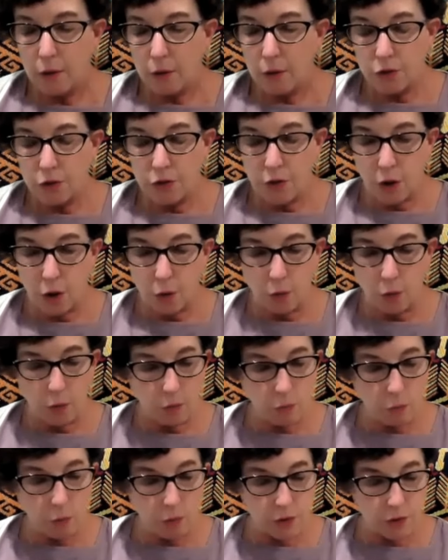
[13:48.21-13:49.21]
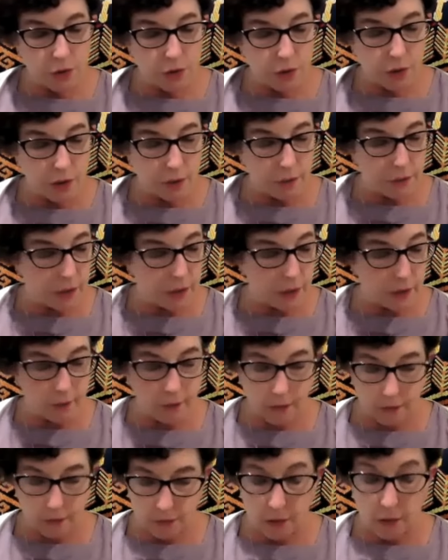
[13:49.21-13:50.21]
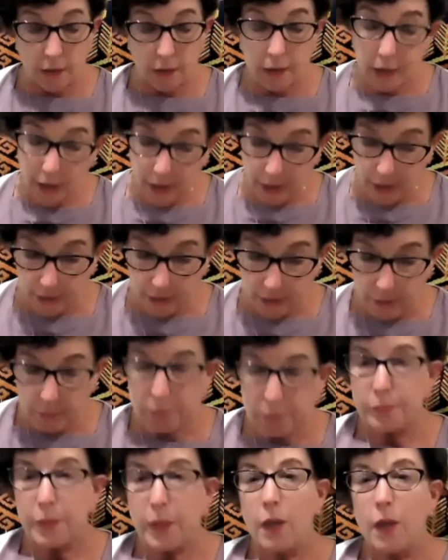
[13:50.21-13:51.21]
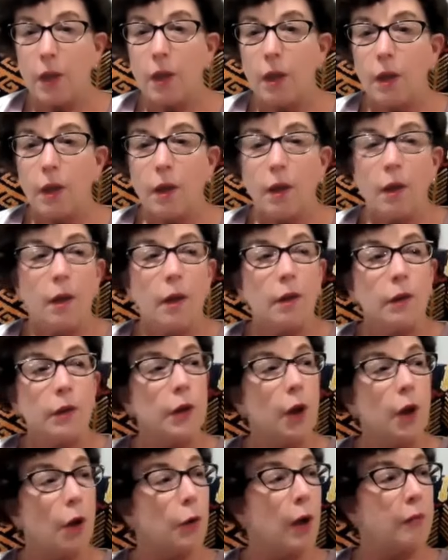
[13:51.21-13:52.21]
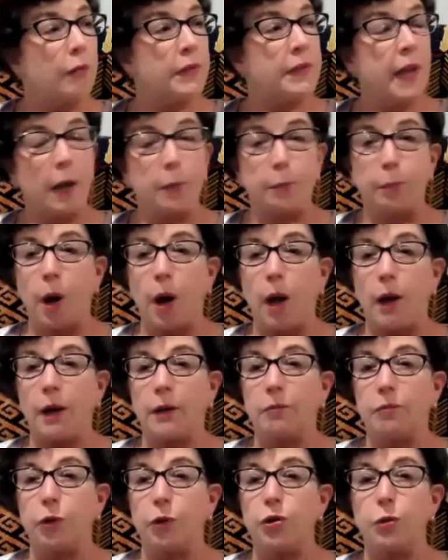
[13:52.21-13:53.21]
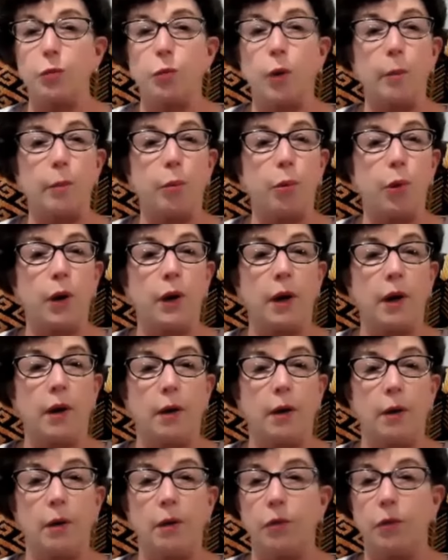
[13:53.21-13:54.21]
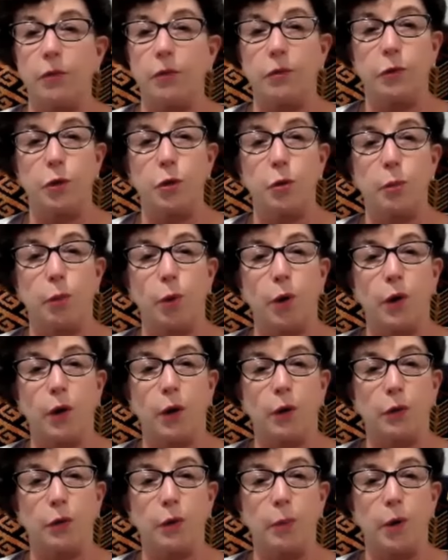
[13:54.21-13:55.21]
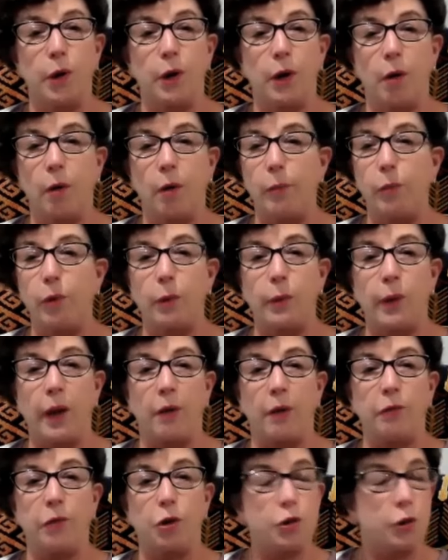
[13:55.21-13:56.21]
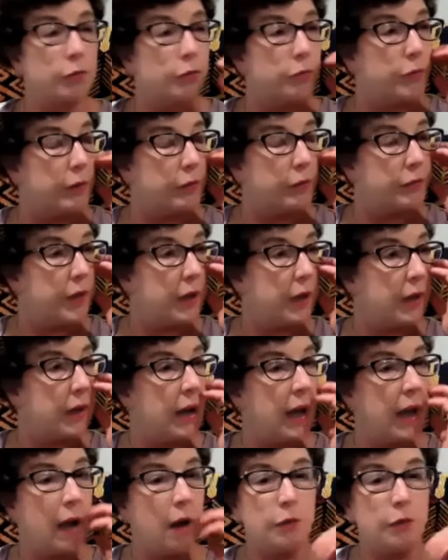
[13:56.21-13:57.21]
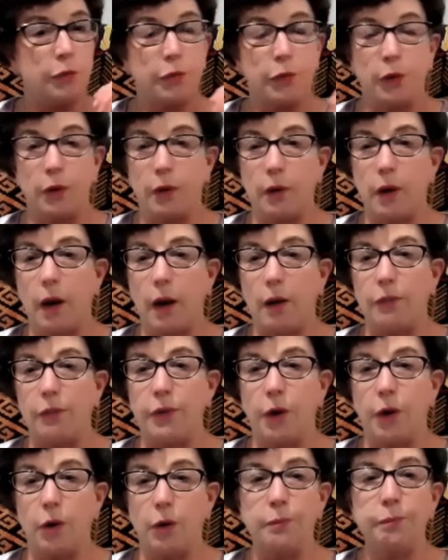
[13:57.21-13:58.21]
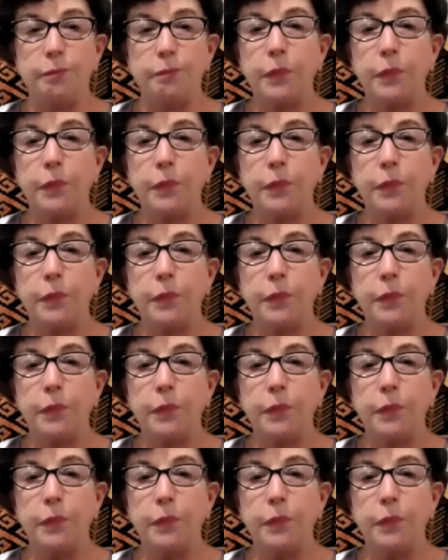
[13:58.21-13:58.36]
So what's the significance of this? Again, you have a tech product, version 1.0, 2.0, 3.0, and what are we on, version 15 now for iPhone?